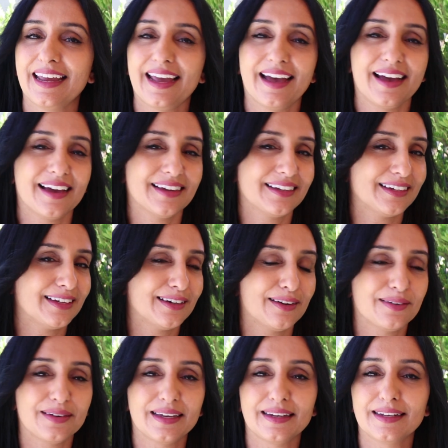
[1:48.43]

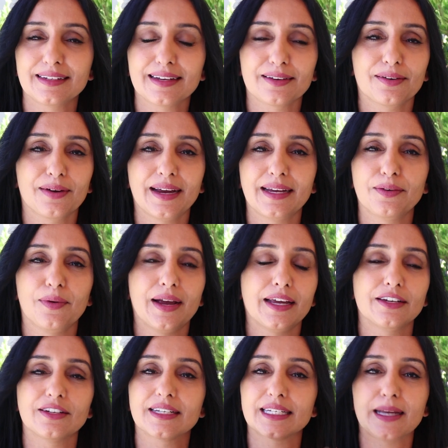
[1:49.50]
It is a great
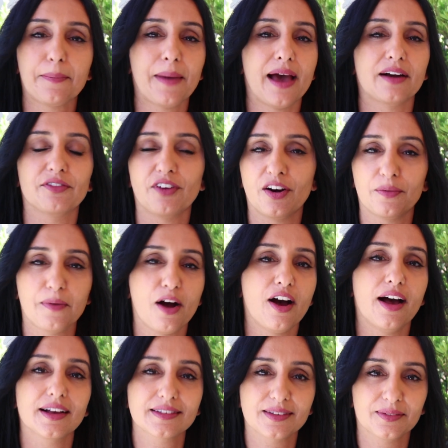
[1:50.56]
way to step out of our
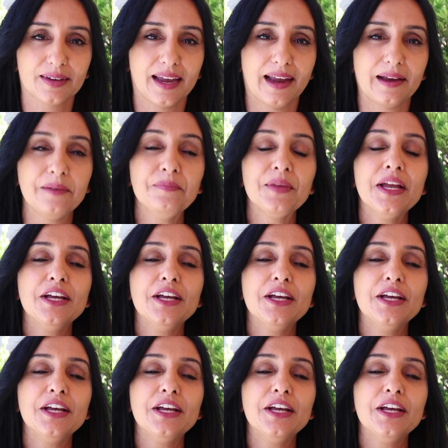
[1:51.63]
box, okay?